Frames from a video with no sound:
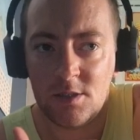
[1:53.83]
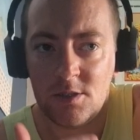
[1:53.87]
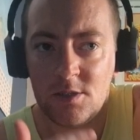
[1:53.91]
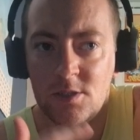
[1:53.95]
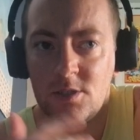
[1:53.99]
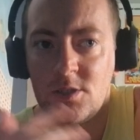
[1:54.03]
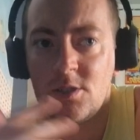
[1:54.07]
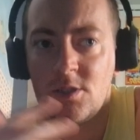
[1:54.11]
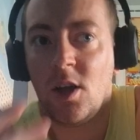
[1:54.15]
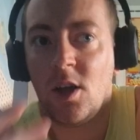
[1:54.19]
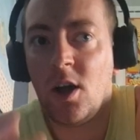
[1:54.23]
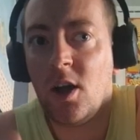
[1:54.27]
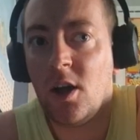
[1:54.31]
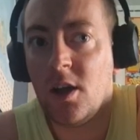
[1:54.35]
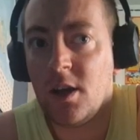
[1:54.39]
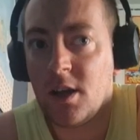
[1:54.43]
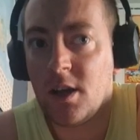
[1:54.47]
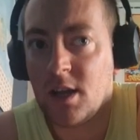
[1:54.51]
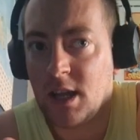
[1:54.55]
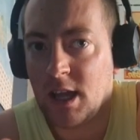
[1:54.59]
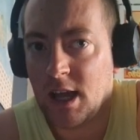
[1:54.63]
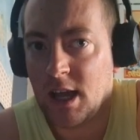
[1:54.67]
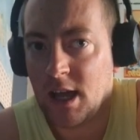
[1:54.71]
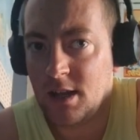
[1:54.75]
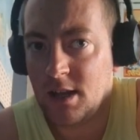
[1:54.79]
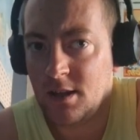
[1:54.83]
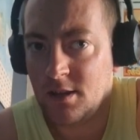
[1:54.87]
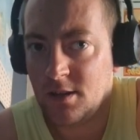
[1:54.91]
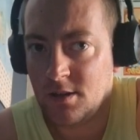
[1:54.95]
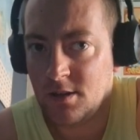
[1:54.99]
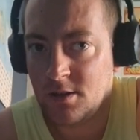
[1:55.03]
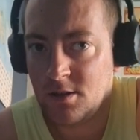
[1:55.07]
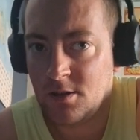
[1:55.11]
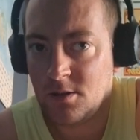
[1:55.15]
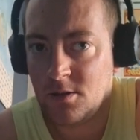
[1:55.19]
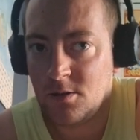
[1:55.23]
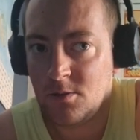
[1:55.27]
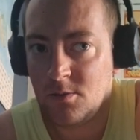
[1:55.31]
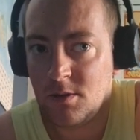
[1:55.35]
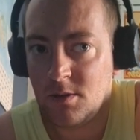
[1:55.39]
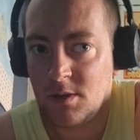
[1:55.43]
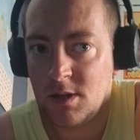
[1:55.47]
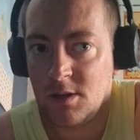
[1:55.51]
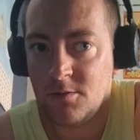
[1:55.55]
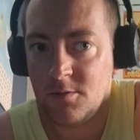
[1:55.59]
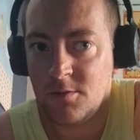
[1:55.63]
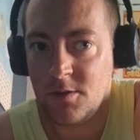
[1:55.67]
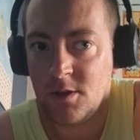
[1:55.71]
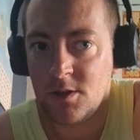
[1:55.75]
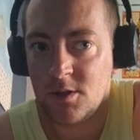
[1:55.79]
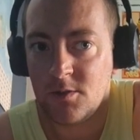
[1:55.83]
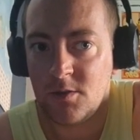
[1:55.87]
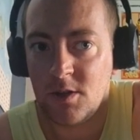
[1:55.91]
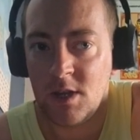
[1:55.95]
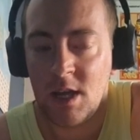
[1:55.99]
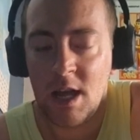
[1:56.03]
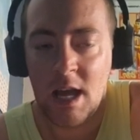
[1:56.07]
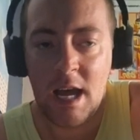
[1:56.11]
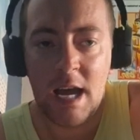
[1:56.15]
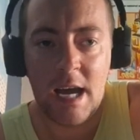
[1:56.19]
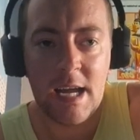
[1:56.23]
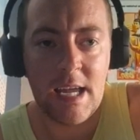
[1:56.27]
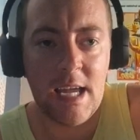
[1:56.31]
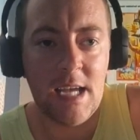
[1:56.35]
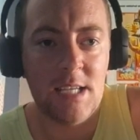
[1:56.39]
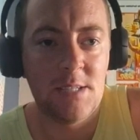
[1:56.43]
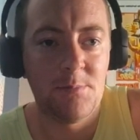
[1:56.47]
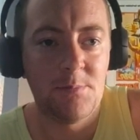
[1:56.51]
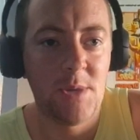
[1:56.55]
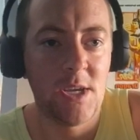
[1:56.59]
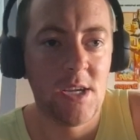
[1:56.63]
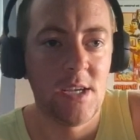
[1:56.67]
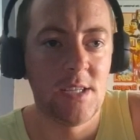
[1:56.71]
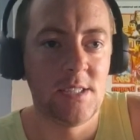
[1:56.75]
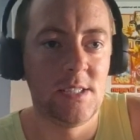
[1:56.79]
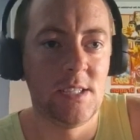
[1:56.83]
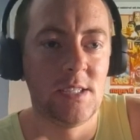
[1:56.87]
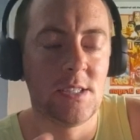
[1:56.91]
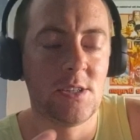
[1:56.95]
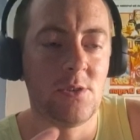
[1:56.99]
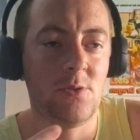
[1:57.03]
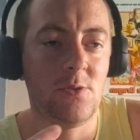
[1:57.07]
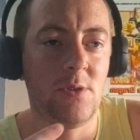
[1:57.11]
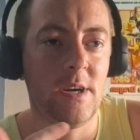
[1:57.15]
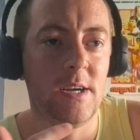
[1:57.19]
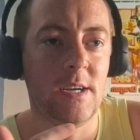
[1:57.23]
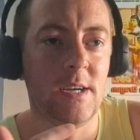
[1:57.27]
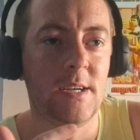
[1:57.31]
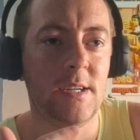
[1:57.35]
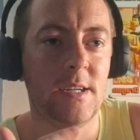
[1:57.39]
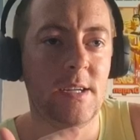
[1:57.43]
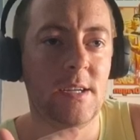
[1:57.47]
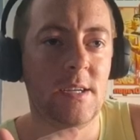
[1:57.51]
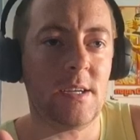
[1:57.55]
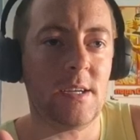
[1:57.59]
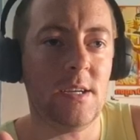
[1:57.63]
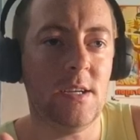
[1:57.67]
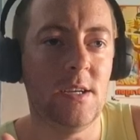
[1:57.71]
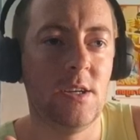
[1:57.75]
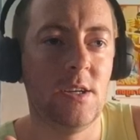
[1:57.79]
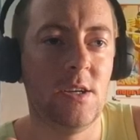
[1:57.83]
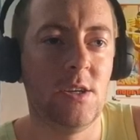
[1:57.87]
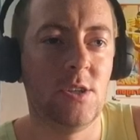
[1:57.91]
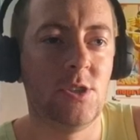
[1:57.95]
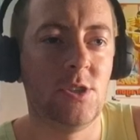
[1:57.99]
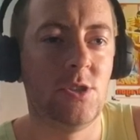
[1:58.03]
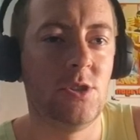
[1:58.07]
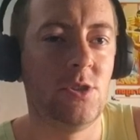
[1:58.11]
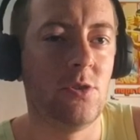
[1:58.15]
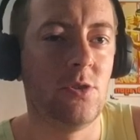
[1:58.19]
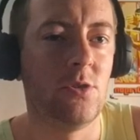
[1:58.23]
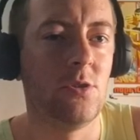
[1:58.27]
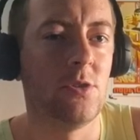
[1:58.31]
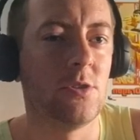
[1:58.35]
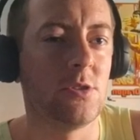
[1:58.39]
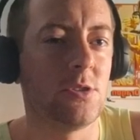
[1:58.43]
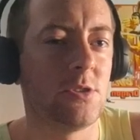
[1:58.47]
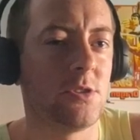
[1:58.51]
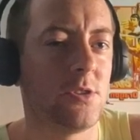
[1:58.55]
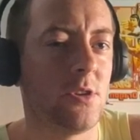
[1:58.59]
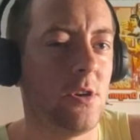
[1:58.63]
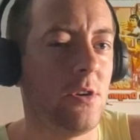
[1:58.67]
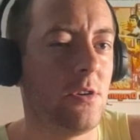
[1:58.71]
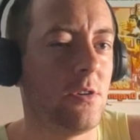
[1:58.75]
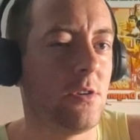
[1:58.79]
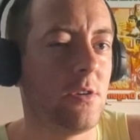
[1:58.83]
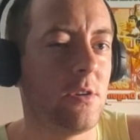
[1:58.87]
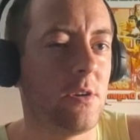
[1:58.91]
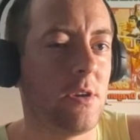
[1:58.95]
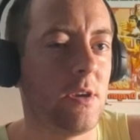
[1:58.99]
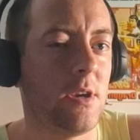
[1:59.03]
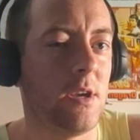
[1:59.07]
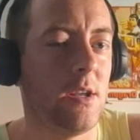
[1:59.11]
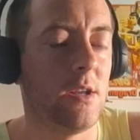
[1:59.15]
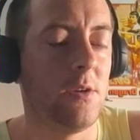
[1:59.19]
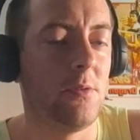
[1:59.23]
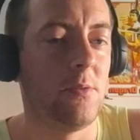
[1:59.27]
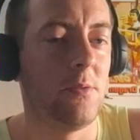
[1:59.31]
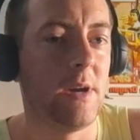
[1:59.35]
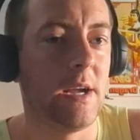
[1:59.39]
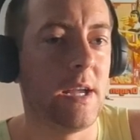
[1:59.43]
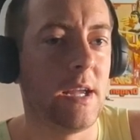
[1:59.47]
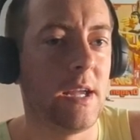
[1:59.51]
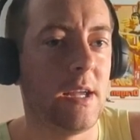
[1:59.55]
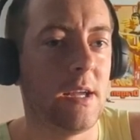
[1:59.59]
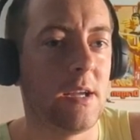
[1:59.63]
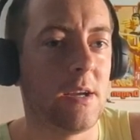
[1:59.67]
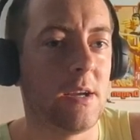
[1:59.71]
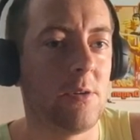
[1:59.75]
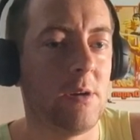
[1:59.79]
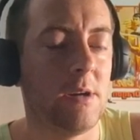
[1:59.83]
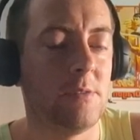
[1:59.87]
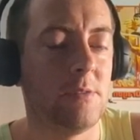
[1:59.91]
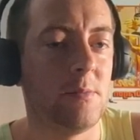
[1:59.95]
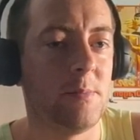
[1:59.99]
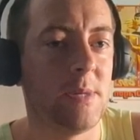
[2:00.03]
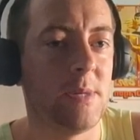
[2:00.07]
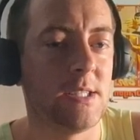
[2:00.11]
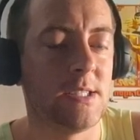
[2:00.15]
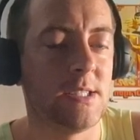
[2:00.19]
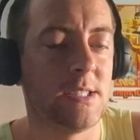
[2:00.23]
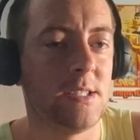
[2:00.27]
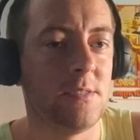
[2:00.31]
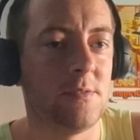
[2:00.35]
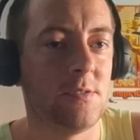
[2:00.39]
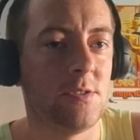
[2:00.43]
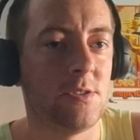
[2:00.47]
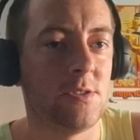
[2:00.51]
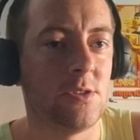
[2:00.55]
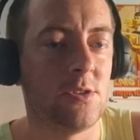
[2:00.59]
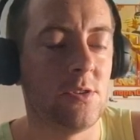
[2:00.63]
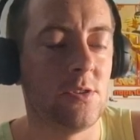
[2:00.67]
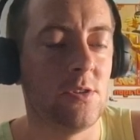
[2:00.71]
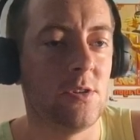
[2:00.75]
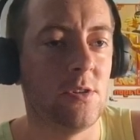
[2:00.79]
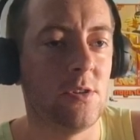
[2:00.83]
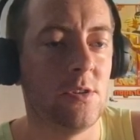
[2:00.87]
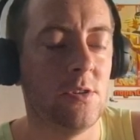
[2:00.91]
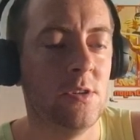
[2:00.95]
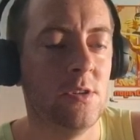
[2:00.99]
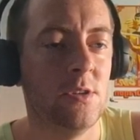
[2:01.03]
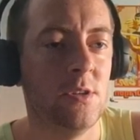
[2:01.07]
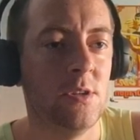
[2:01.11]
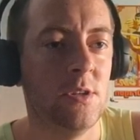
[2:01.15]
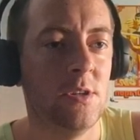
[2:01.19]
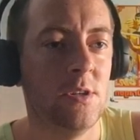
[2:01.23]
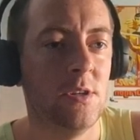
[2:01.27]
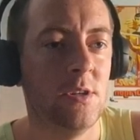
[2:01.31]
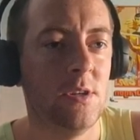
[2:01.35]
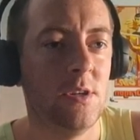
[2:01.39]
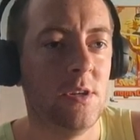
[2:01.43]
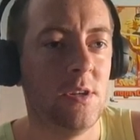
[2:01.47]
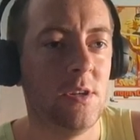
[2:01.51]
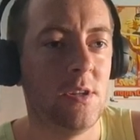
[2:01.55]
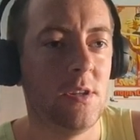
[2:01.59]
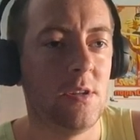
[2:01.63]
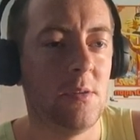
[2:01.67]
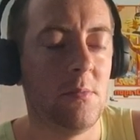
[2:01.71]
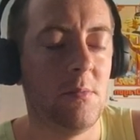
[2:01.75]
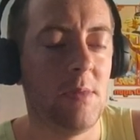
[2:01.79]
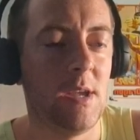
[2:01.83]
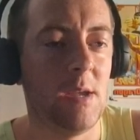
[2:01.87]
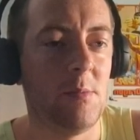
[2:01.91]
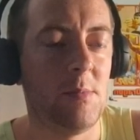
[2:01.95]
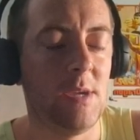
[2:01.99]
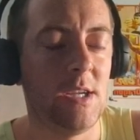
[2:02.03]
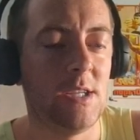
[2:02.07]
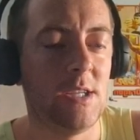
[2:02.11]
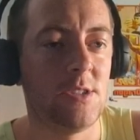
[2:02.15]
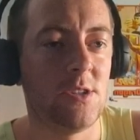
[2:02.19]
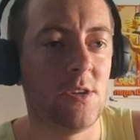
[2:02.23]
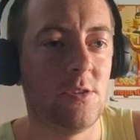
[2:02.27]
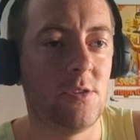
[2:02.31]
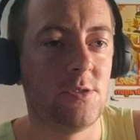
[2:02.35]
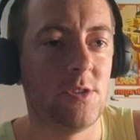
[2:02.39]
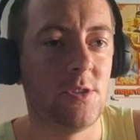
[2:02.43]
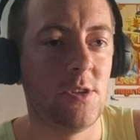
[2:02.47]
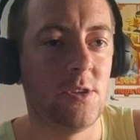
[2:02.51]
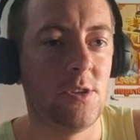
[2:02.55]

start again with the first verse. I guess because it's quite a short song in a way, quite repetitive and short, that maybe he chose